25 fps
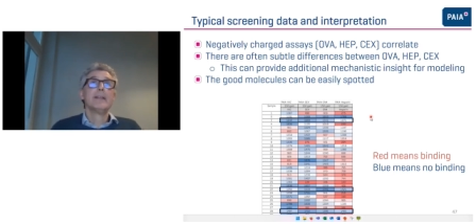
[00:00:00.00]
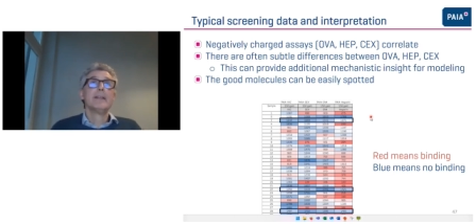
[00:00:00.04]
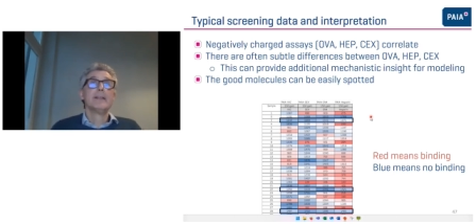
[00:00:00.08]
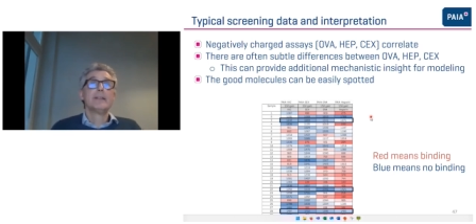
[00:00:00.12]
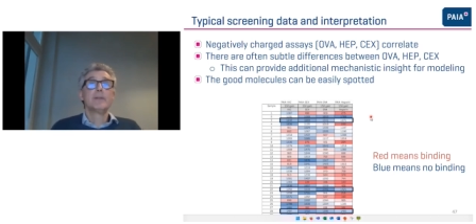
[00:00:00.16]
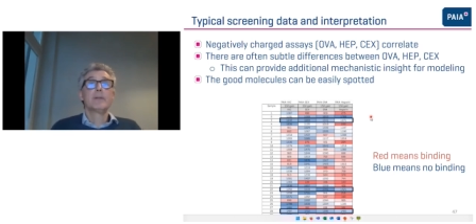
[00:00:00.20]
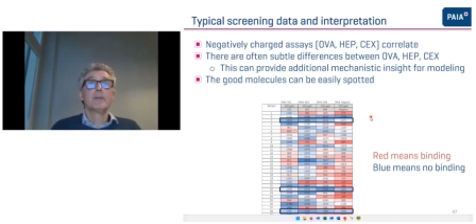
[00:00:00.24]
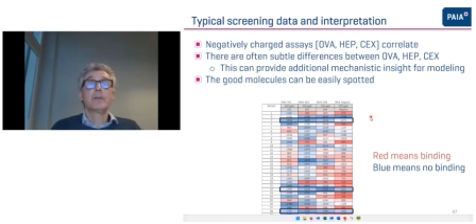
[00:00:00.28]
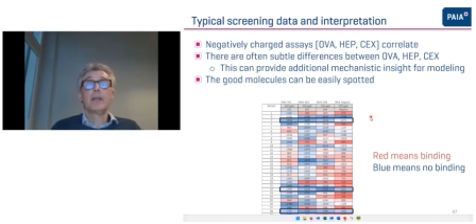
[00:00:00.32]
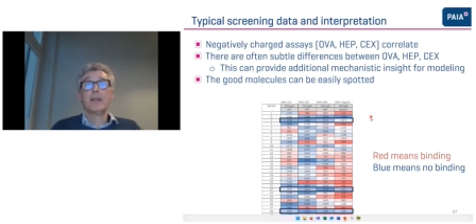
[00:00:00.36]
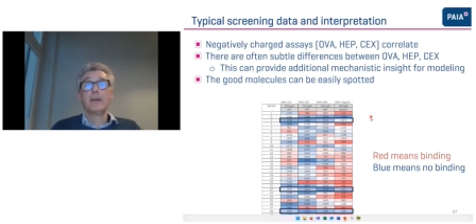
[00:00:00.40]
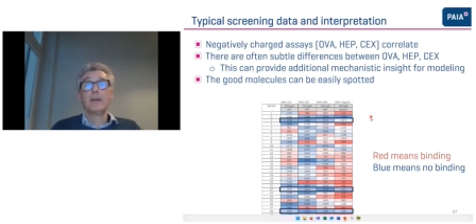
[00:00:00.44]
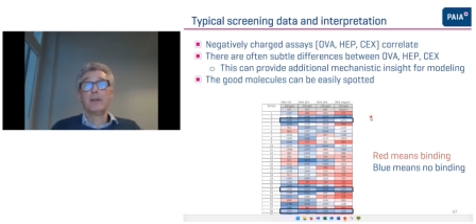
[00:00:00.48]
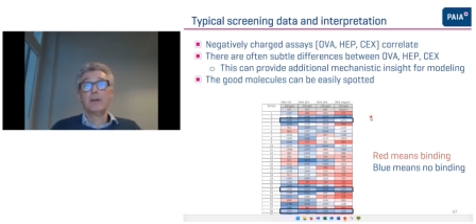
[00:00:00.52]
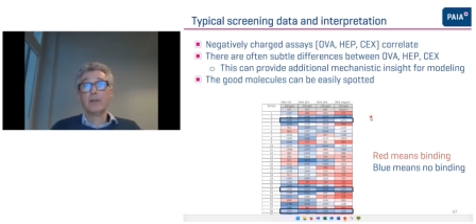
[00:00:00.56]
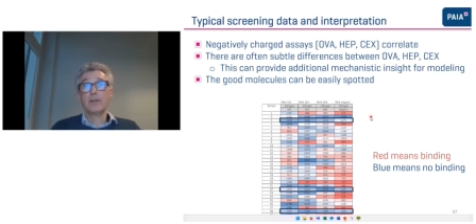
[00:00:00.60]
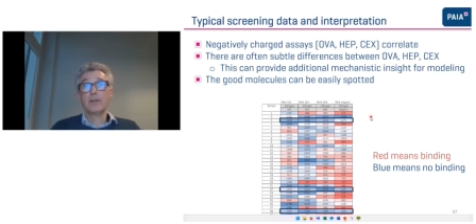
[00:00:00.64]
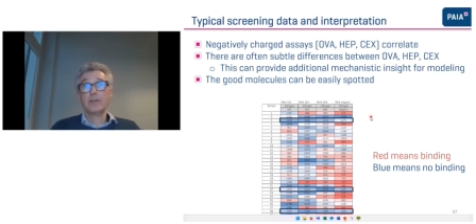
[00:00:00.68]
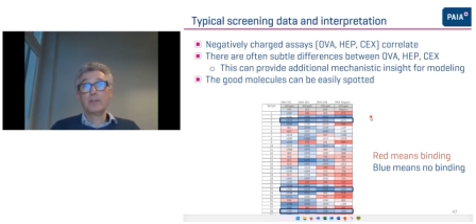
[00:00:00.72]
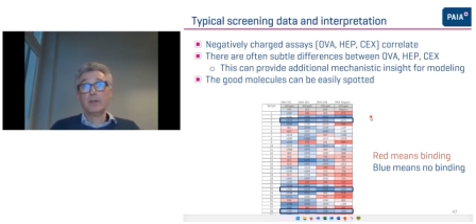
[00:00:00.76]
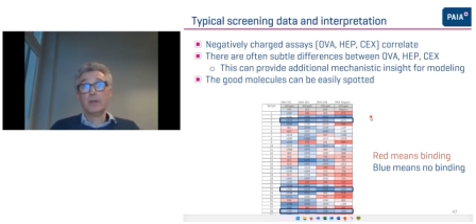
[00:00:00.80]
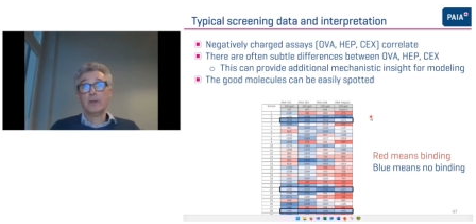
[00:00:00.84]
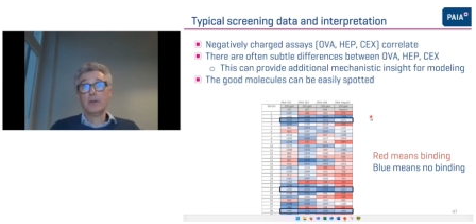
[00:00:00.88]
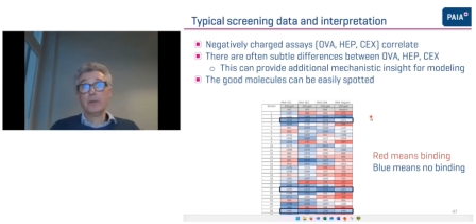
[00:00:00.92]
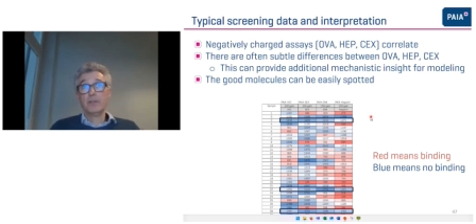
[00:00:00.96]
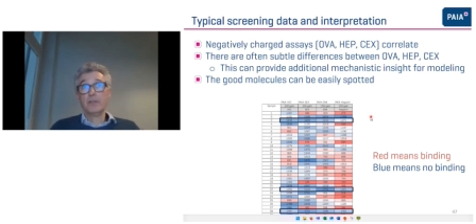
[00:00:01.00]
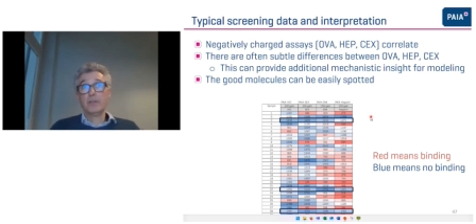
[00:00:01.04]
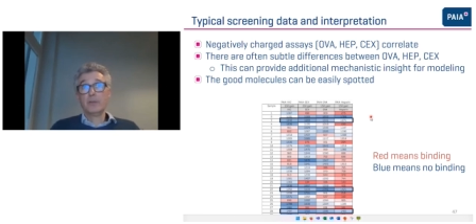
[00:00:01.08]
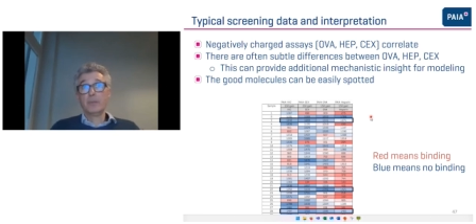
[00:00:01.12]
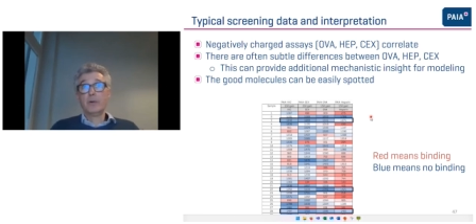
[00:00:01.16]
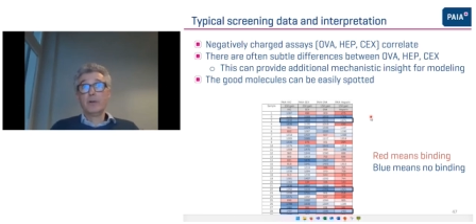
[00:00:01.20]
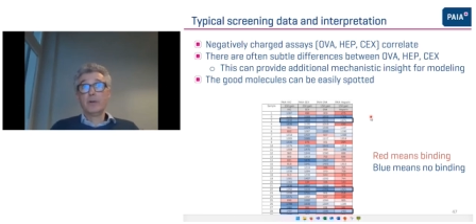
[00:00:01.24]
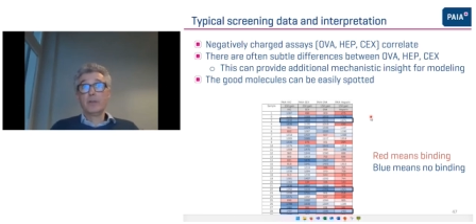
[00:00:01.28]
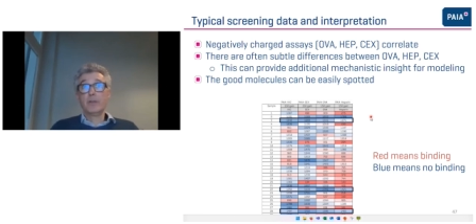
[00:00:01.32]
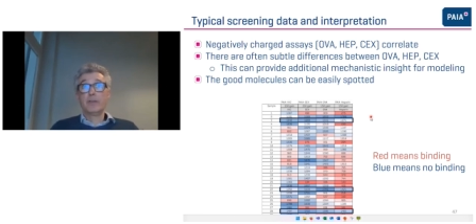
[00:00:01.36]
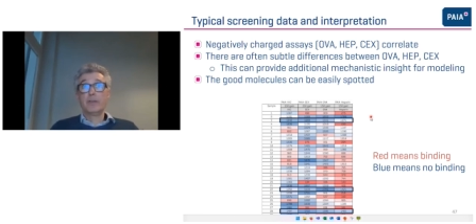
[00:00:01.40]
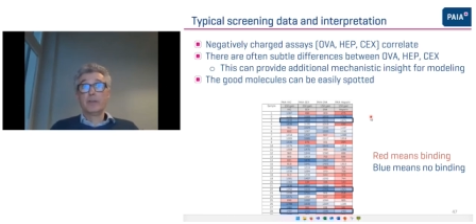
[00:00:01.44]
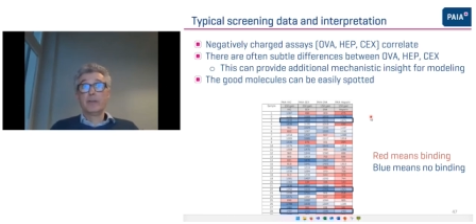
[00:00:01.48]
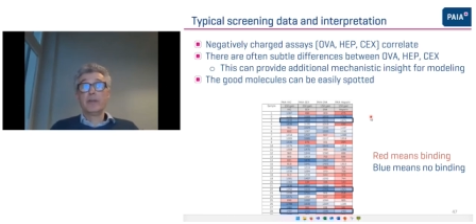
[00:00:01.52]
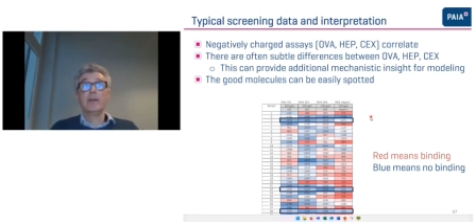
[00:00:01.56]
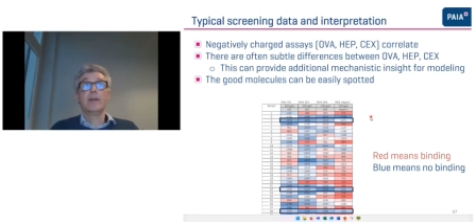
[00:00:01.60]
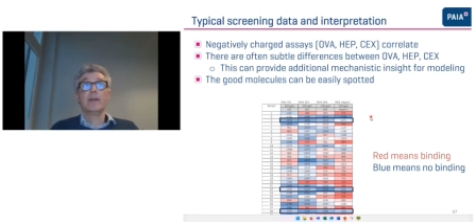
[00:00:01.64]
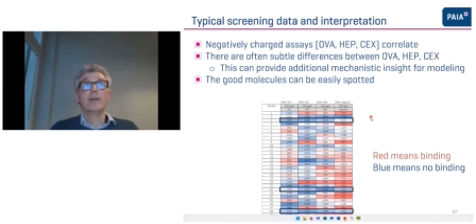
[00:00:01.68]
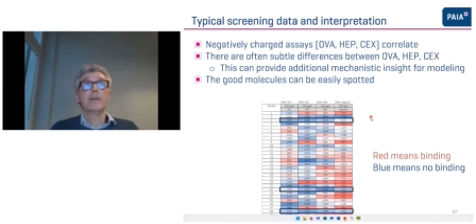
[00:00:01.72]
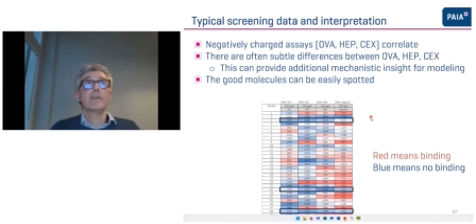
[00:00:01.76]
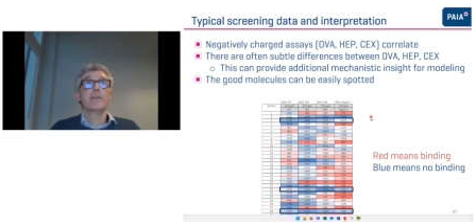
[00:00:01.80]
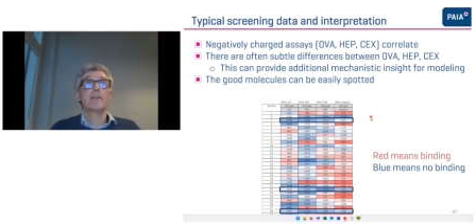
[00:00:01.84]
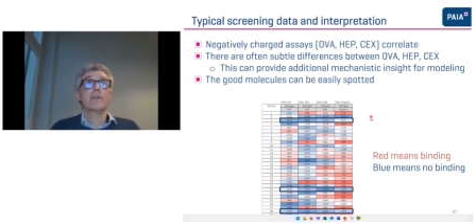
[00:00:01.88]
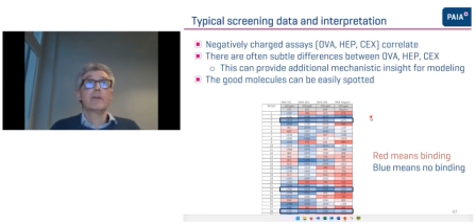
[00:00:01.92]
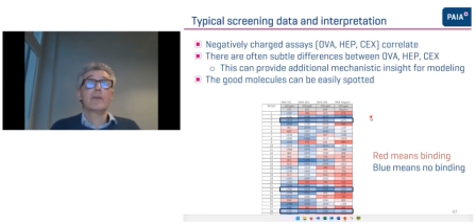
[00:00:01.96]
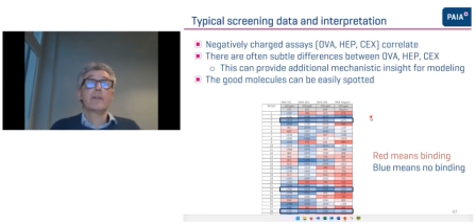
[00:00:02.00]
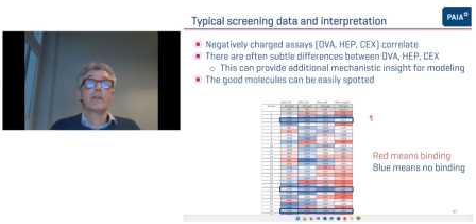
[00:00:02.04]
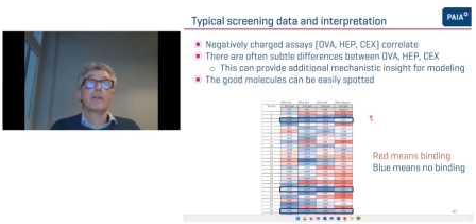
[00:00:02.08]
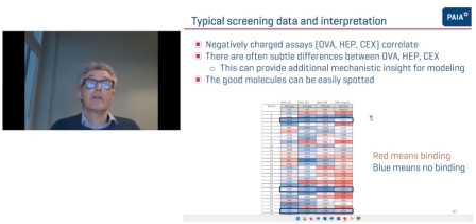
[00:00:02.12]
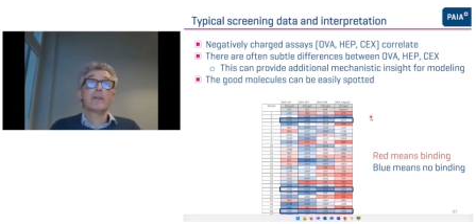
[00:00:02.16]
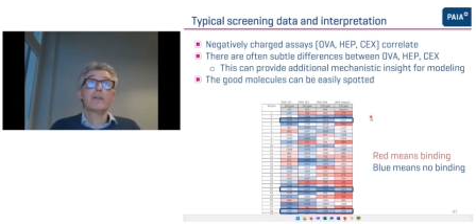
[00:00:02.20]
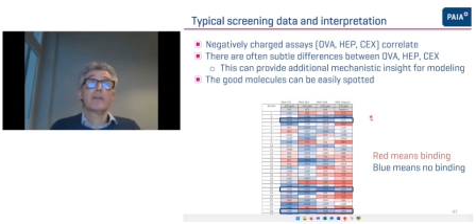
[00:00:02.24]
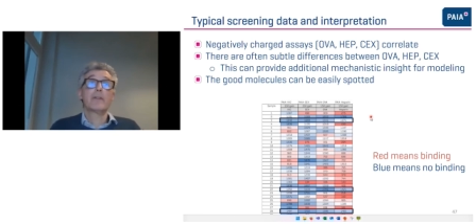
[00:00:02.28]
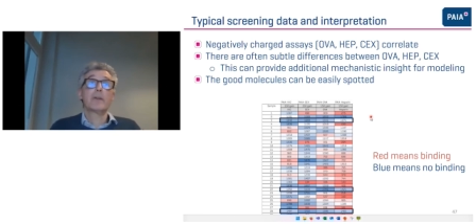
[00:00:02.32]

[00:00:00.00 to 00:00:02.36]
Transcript: you can also spot the